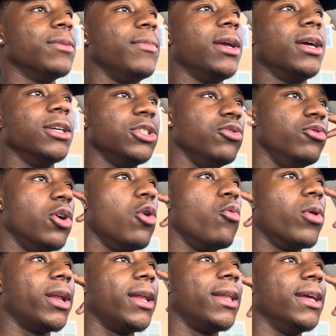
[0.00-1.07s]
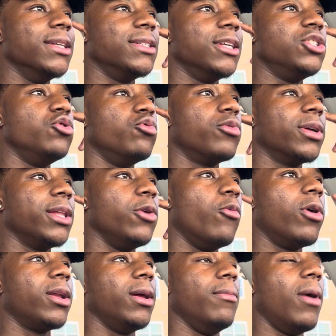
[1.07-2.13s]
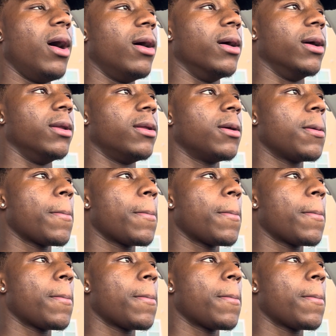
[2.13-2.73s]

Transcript: because you know what it is that you really want in mind.